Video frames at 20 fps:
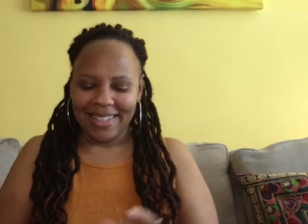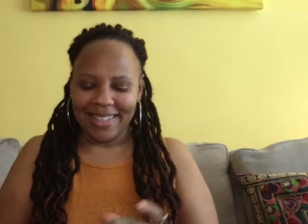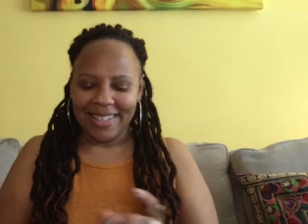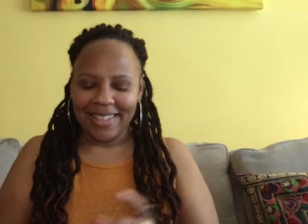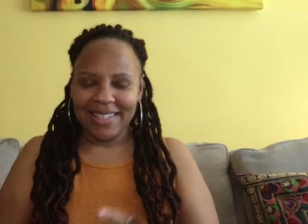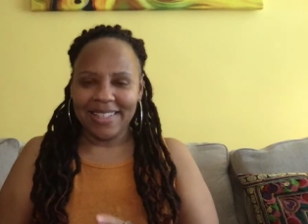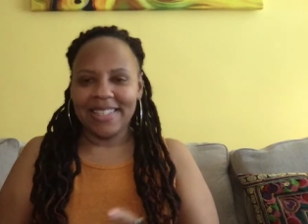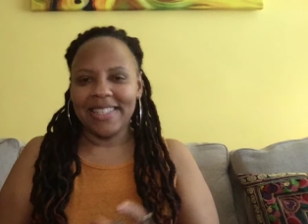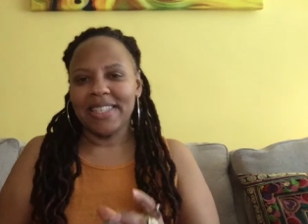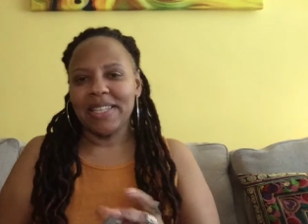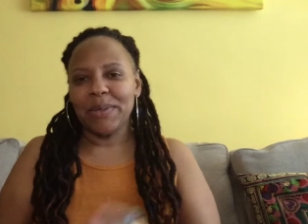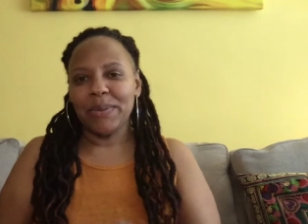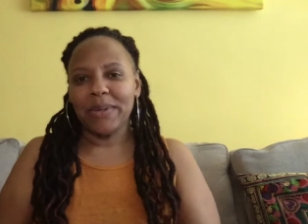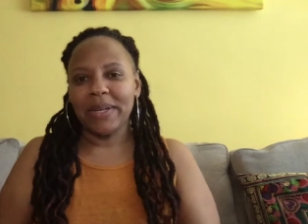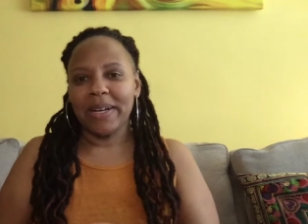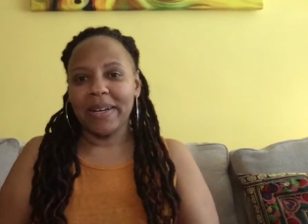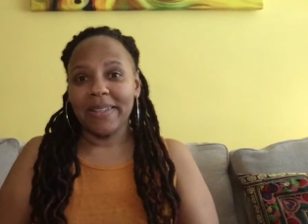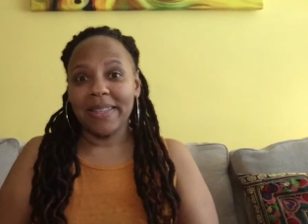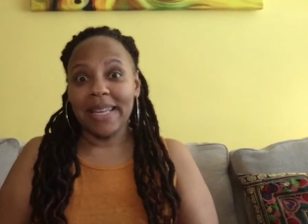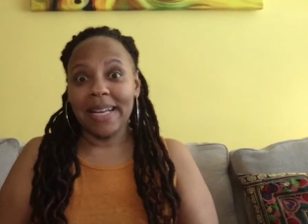Let's see what
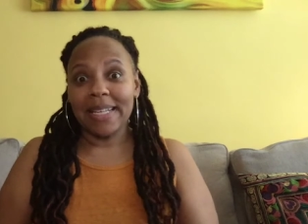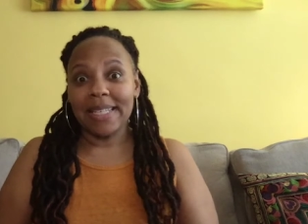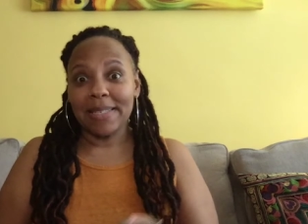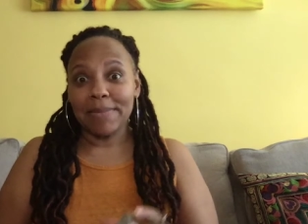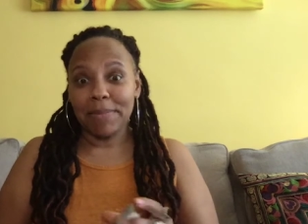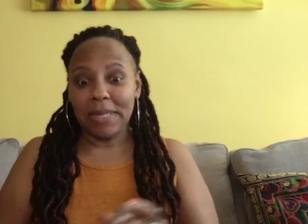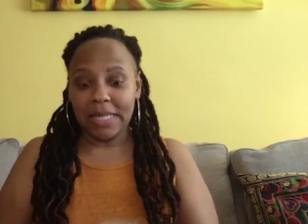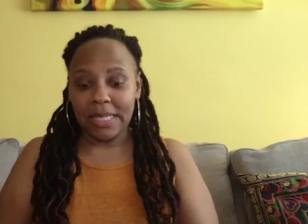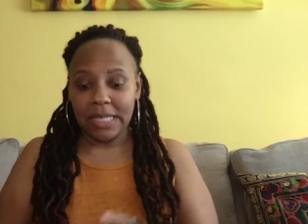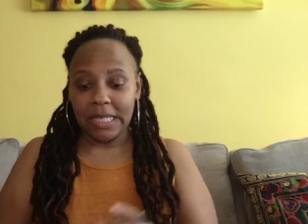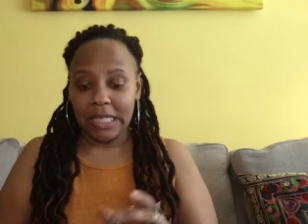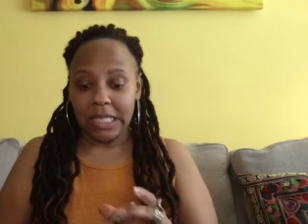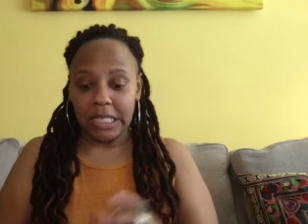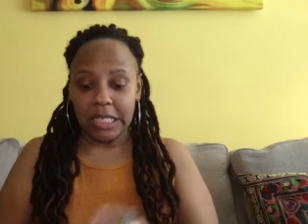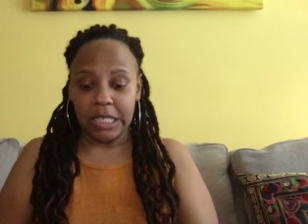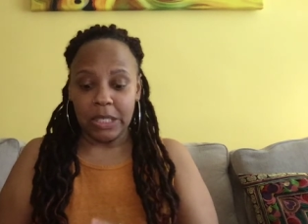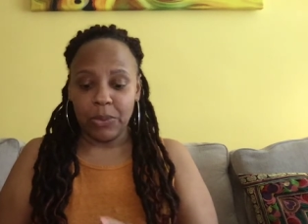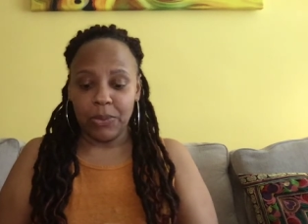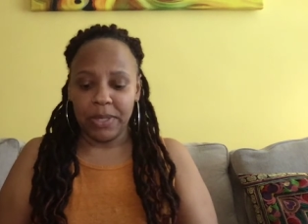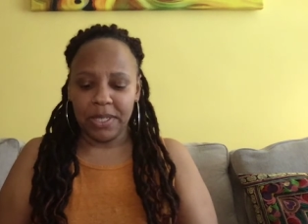our last message
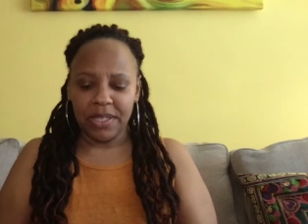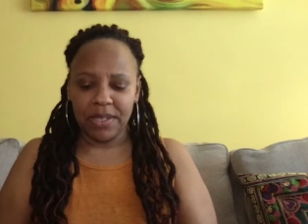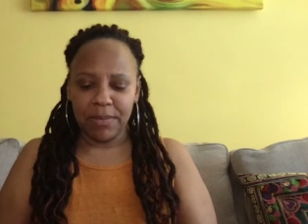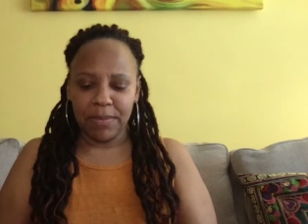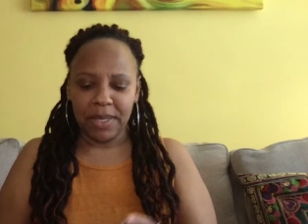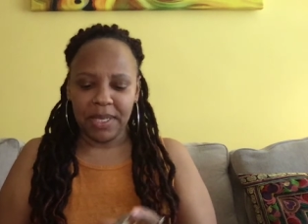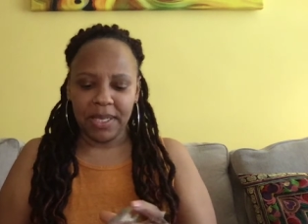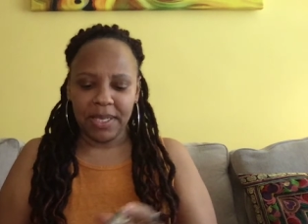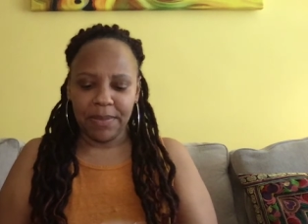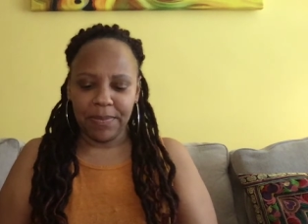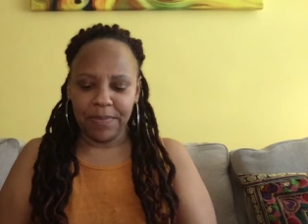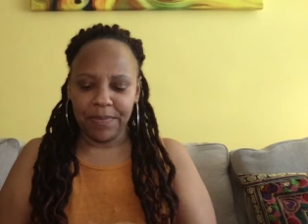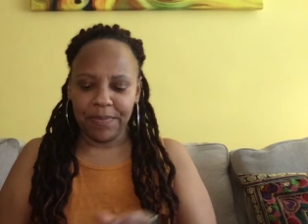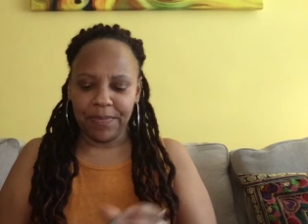is going to be.